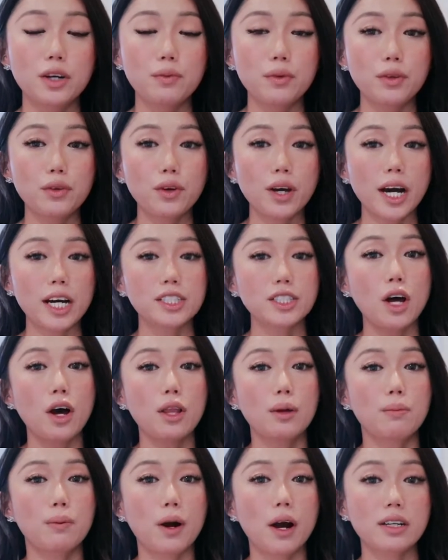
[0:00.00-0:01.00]
with you guys all
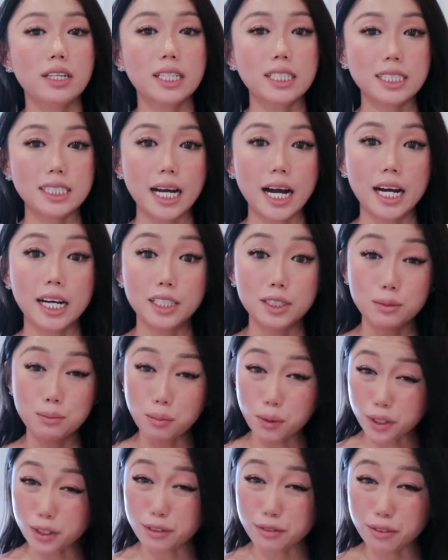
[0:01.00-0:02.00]
the products that has
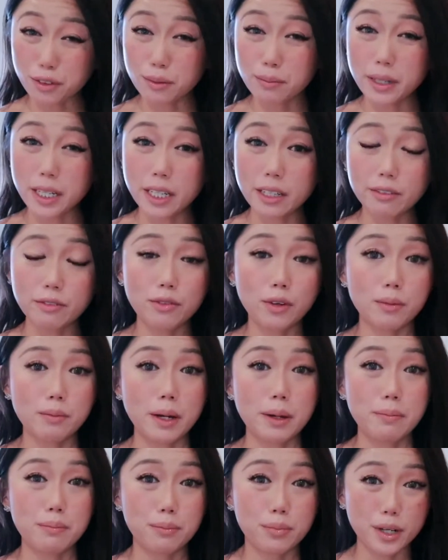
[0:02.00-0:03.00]
worked for me for
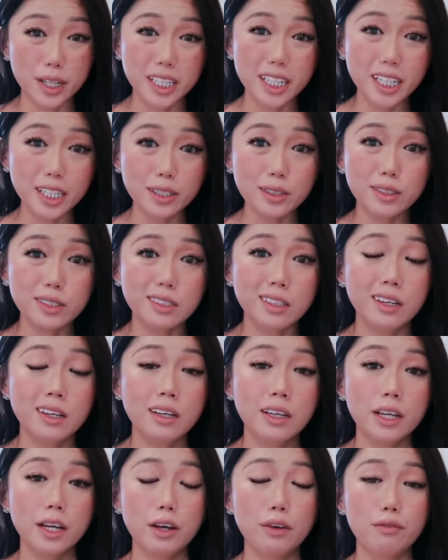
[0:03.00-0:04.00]
my breakouts.
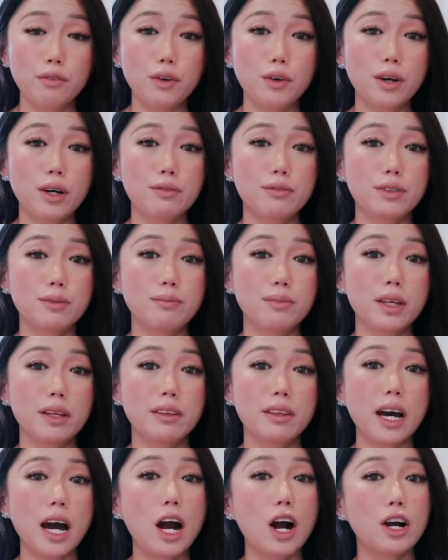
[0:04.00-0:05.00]
If you have
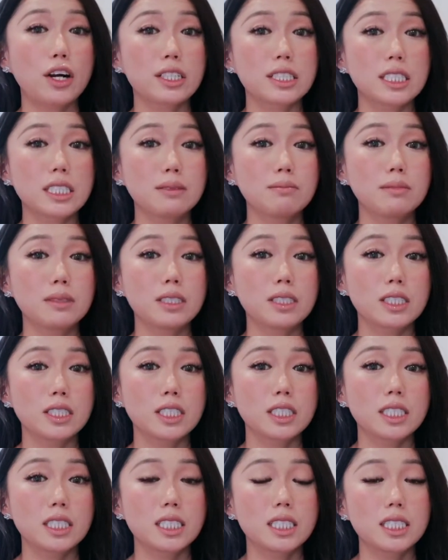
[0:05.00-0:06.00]
something that are similar
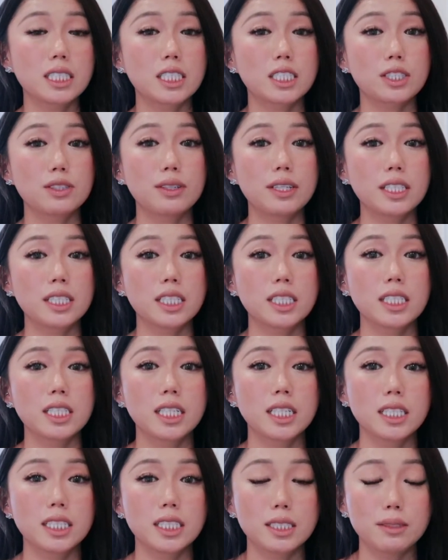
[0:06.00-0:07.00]
to the situation
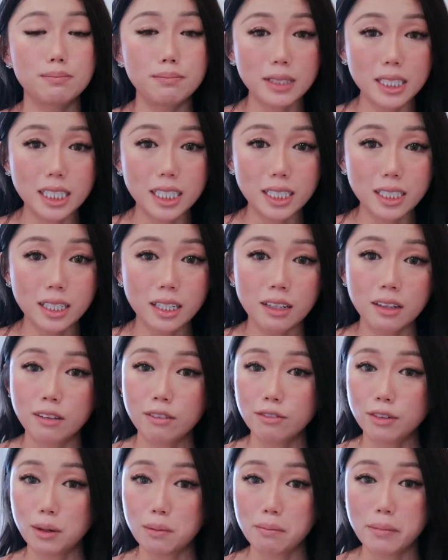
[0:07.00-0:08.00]
as me
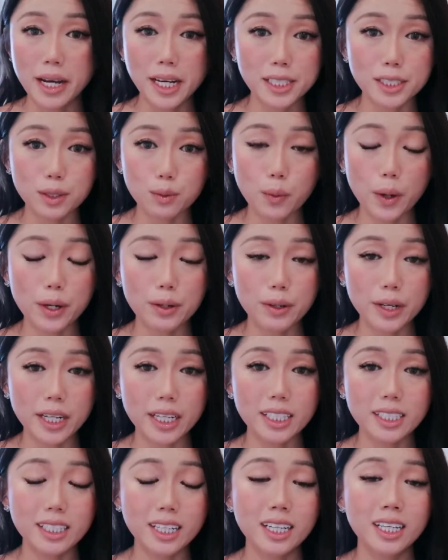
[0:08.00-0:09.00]
from mask
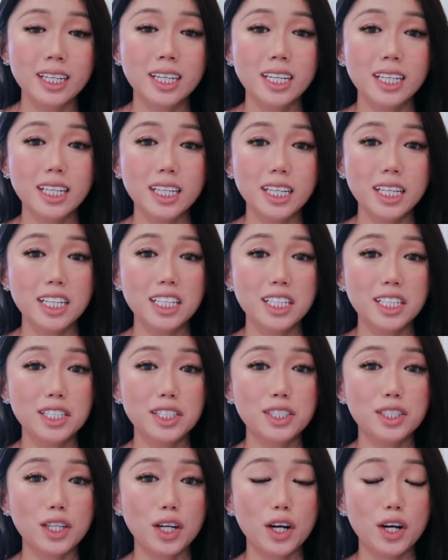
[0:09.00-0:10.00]
wearing,
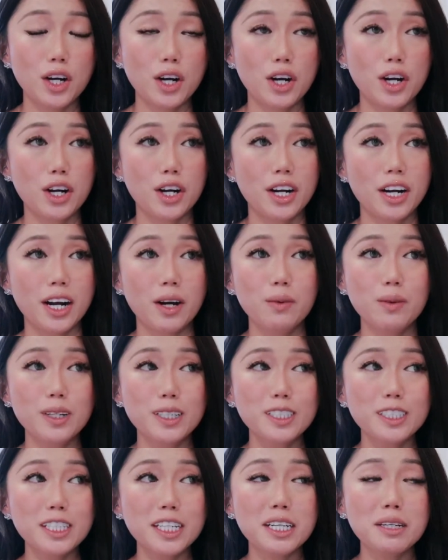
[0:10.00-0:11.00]
these are, I
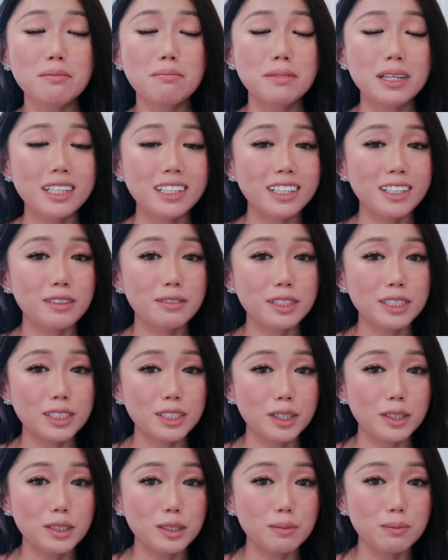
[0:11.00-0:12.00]
wouldn't say immediate
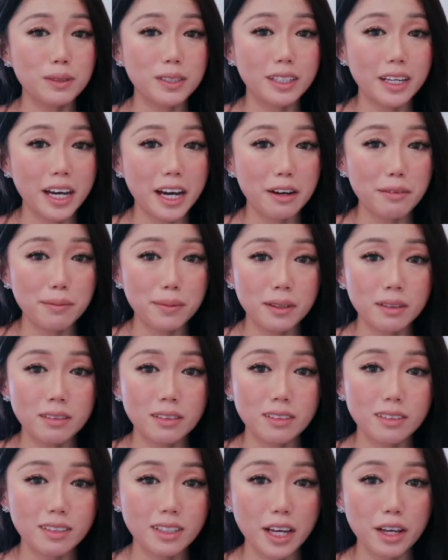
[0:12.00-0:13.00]
results, but they have been the
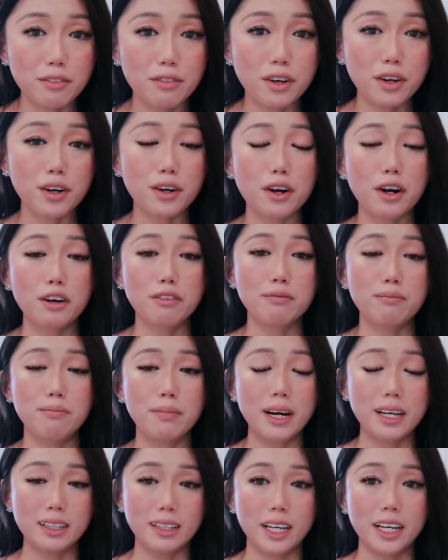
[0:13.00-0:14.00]
savior of
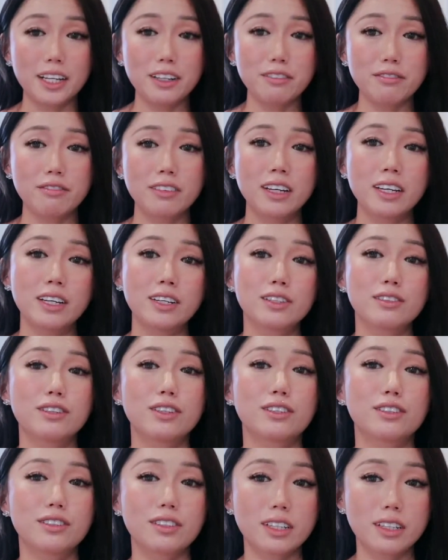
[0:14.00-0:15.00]
my life. So
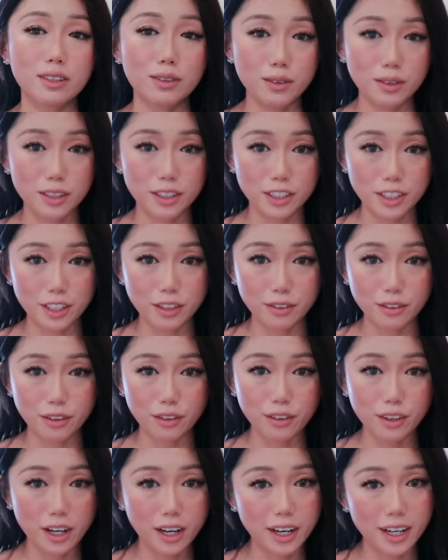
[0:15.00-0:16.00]
I just kind of want to share with
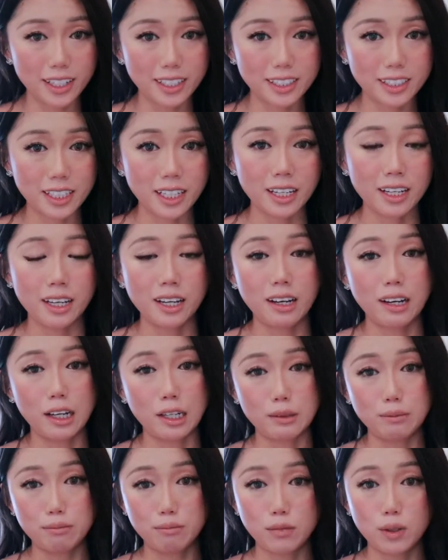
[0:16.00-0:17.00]
you guys
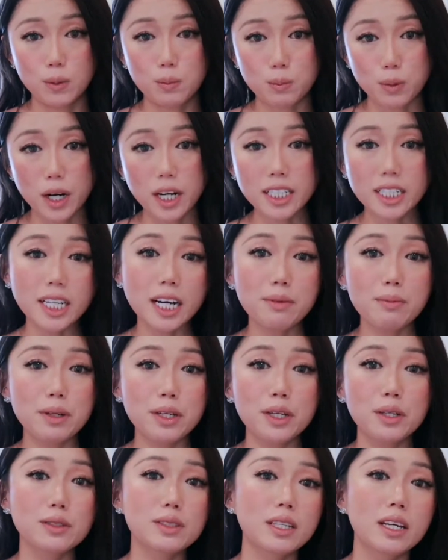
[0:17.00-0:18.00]
what product I've
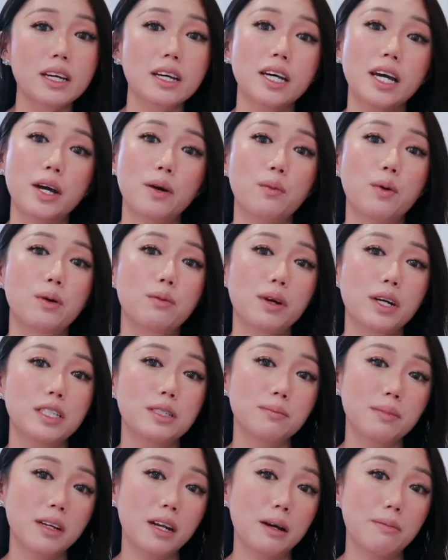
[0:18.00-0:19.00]
been using and what
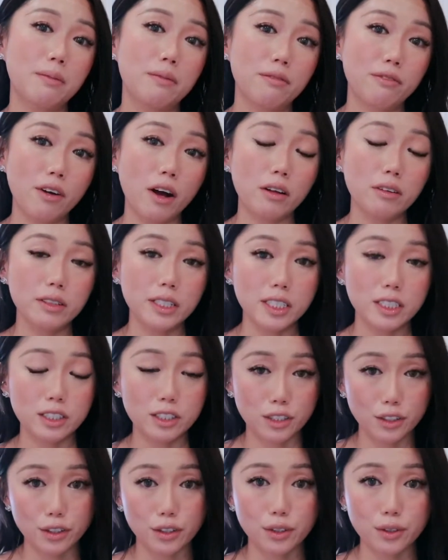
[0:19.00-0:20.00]
regimen I've been following
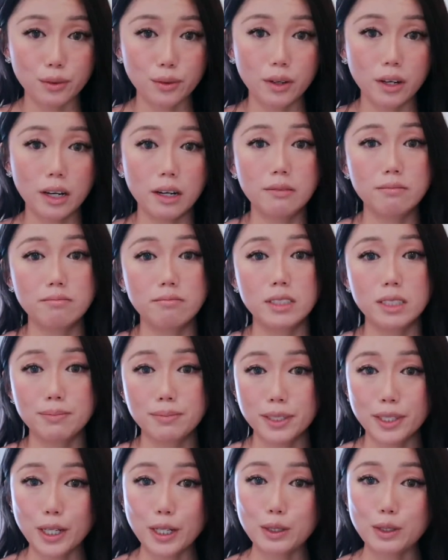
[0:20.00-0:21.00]
to
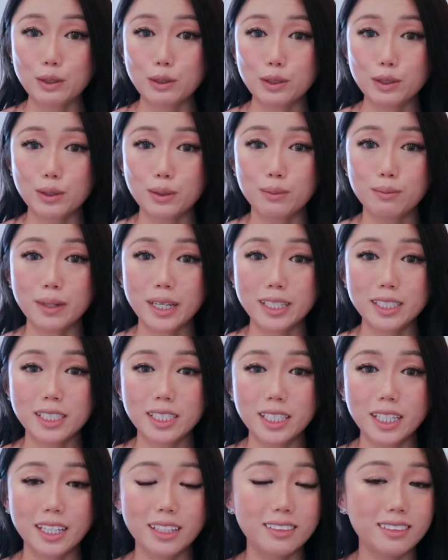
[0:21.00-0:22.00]
build onto my
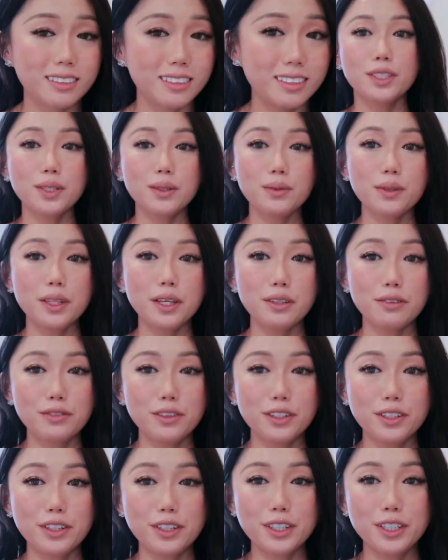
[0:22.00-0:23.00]
skin. So without
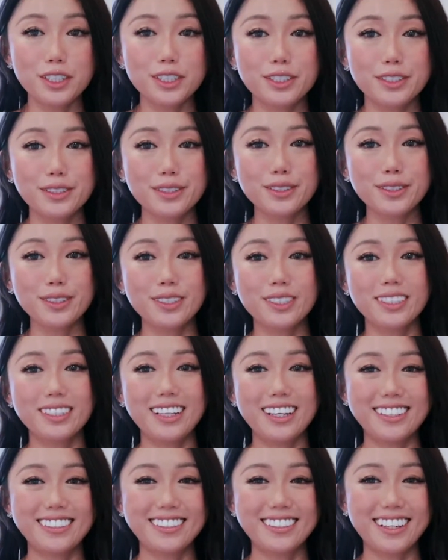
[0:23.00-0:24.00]
further ado,
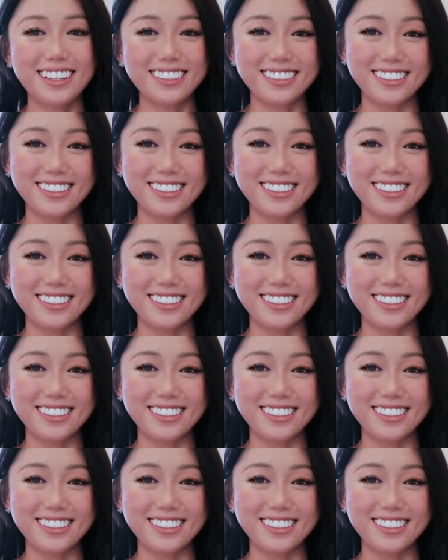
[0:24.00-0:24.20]
let's get